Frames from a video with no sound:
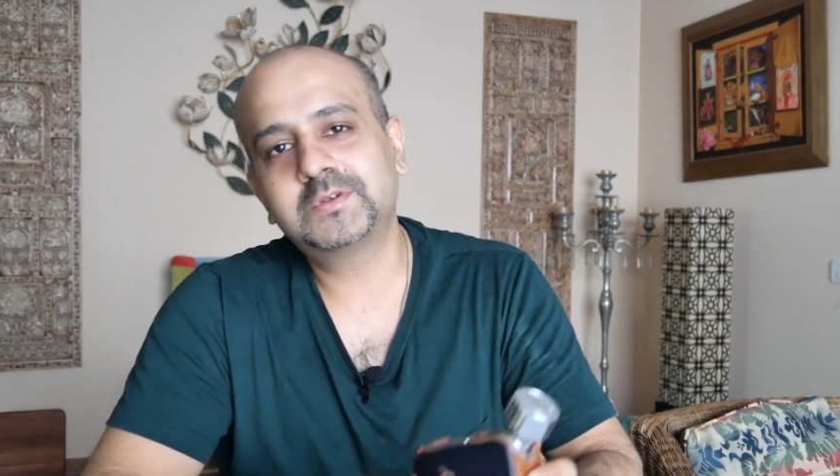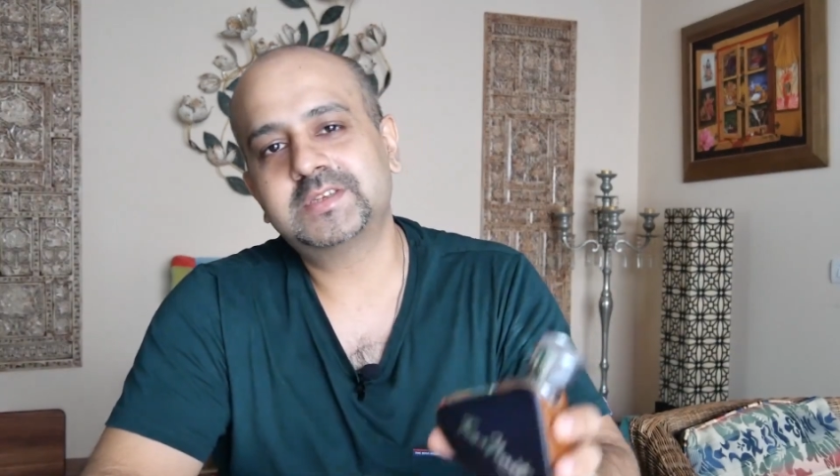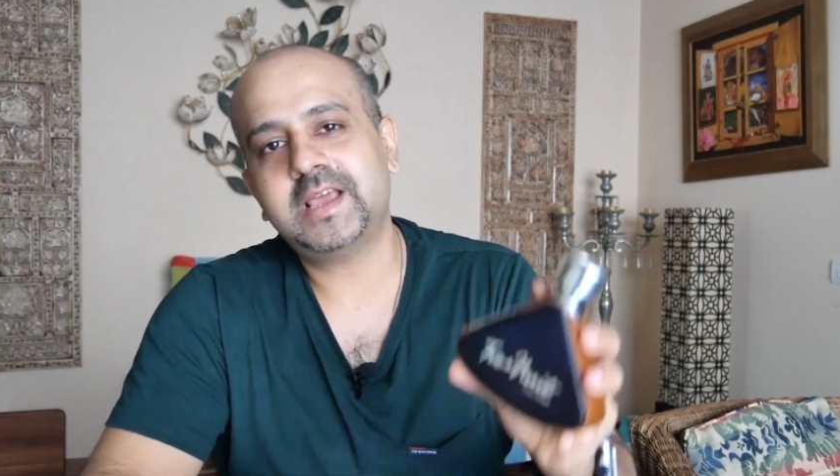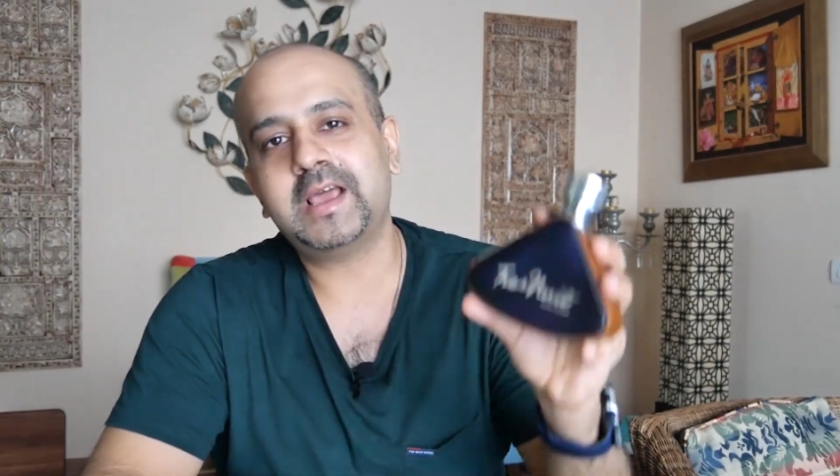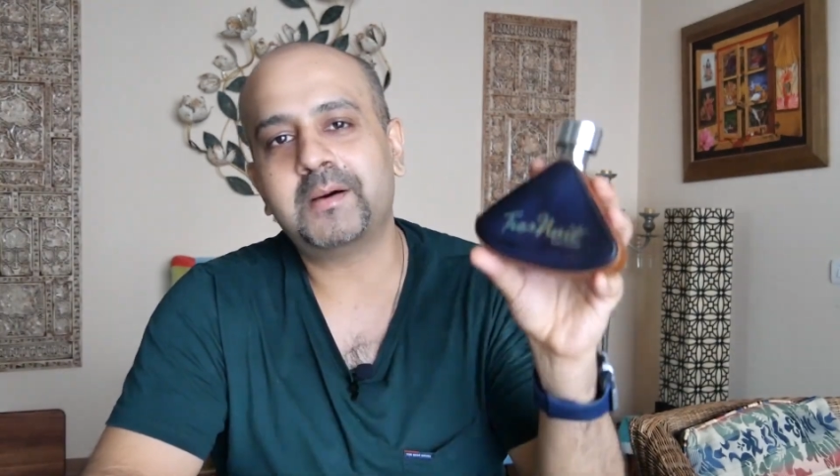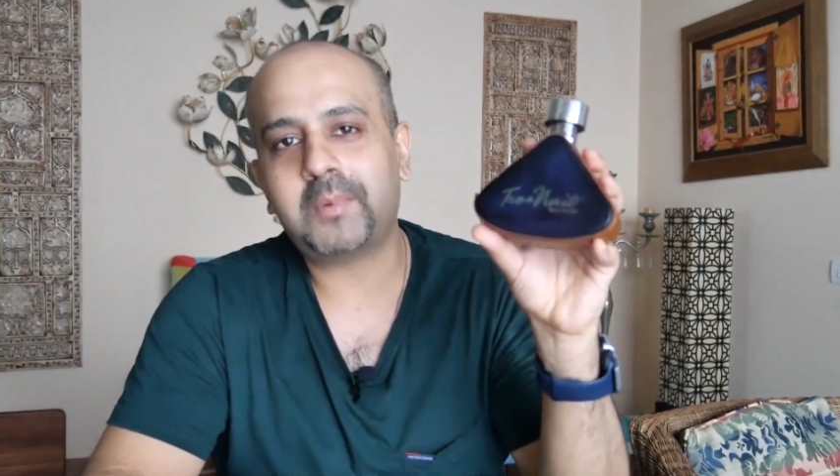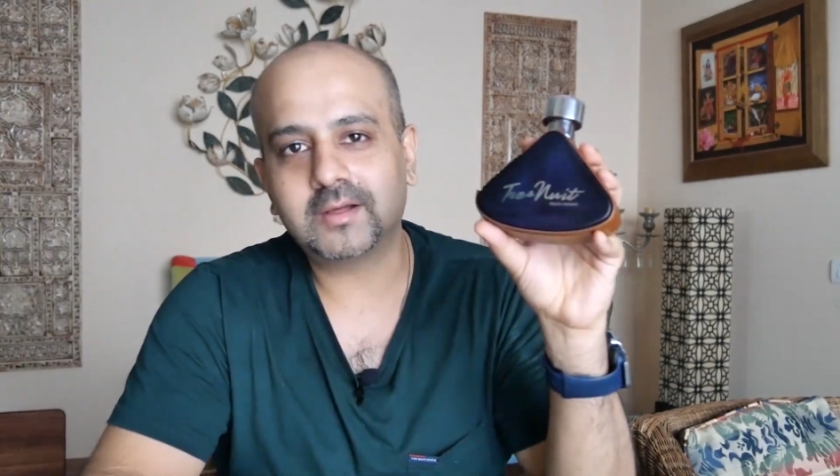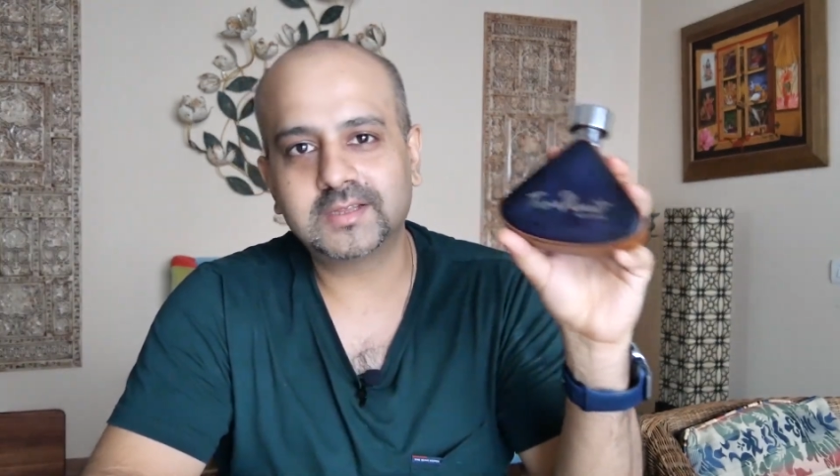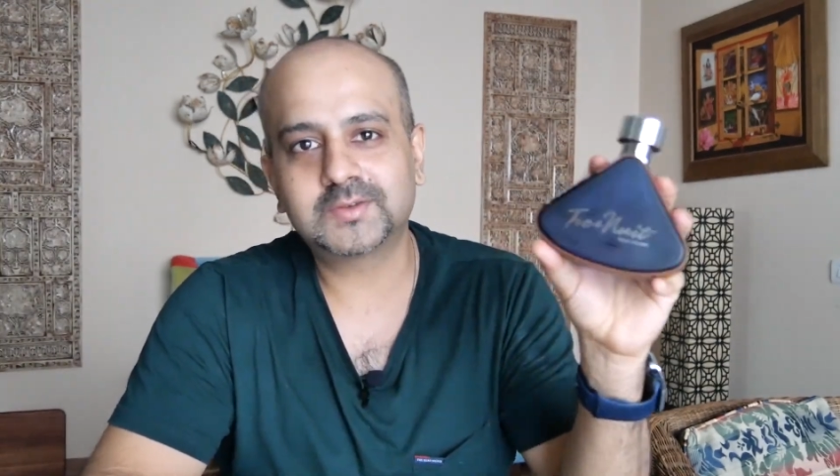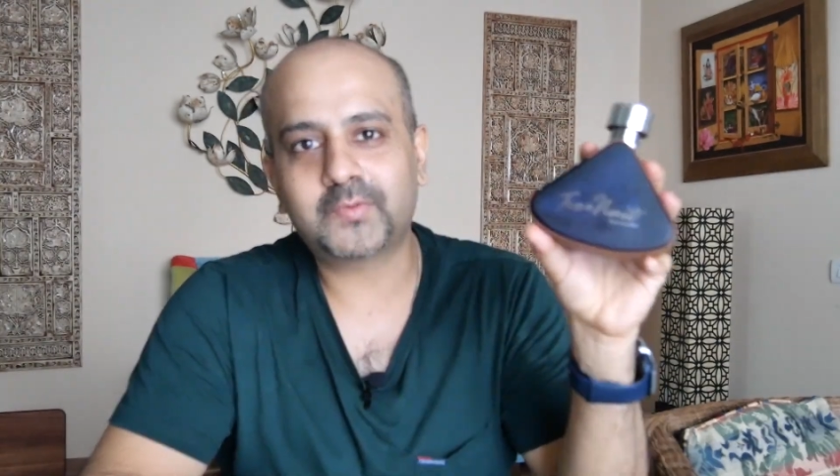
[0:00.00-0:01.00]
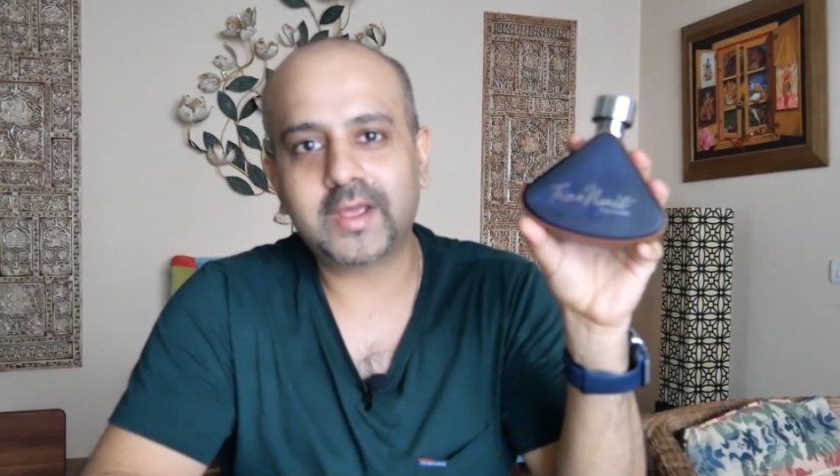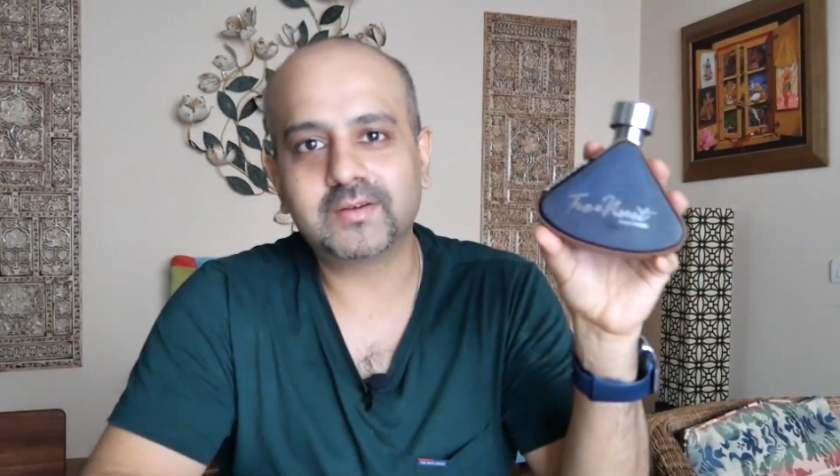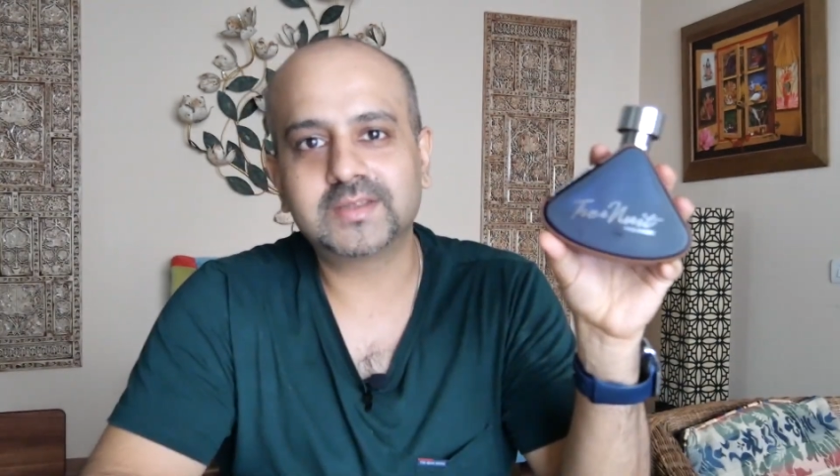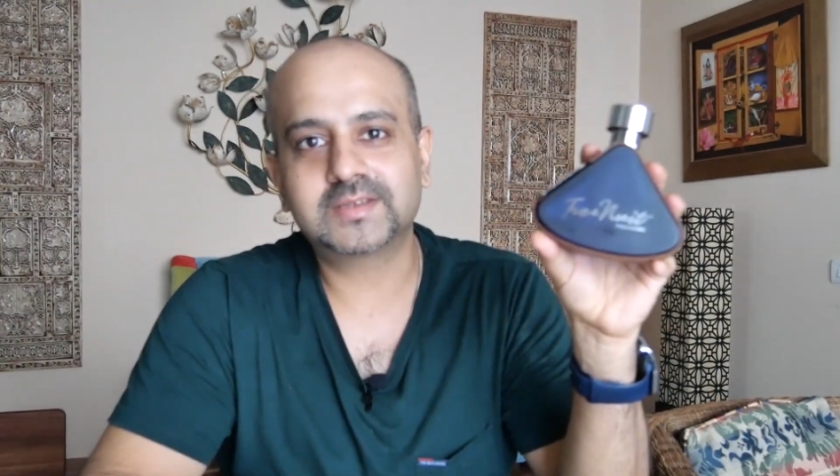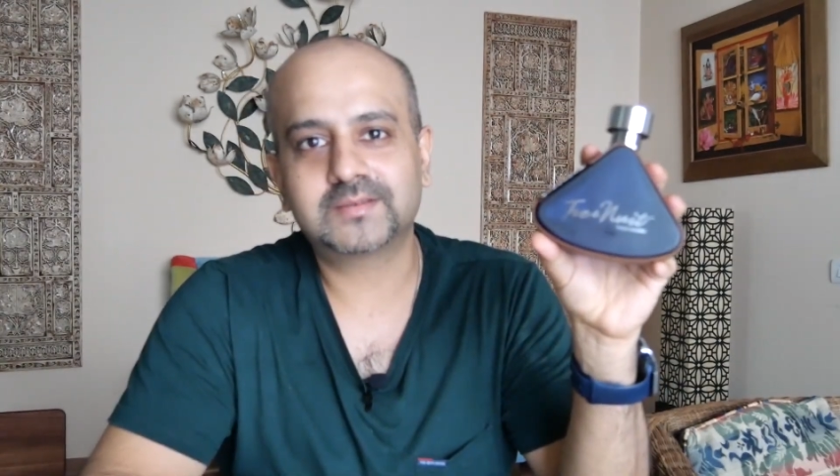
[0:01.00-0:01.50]
say about this
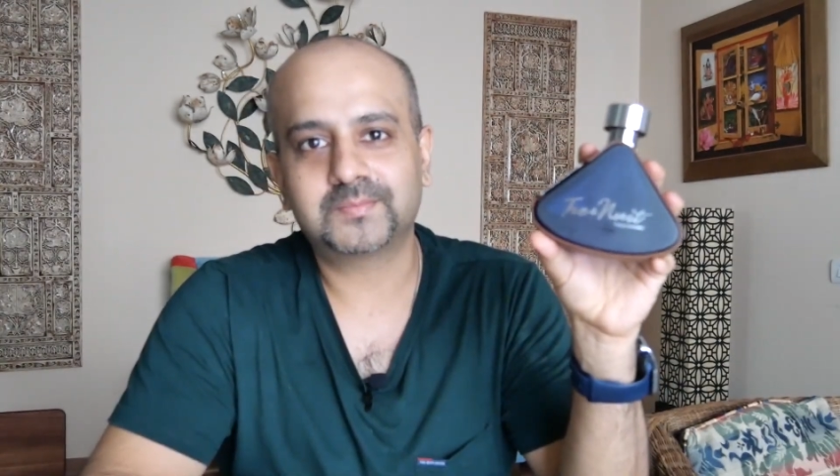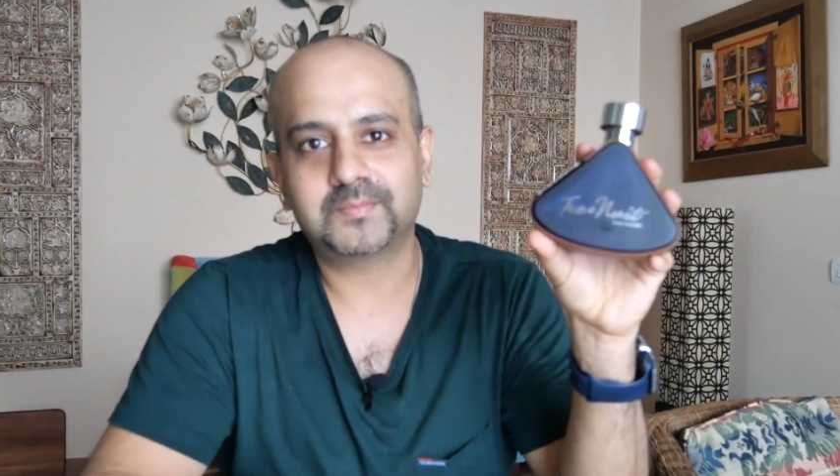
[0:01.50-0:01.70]
fragrance.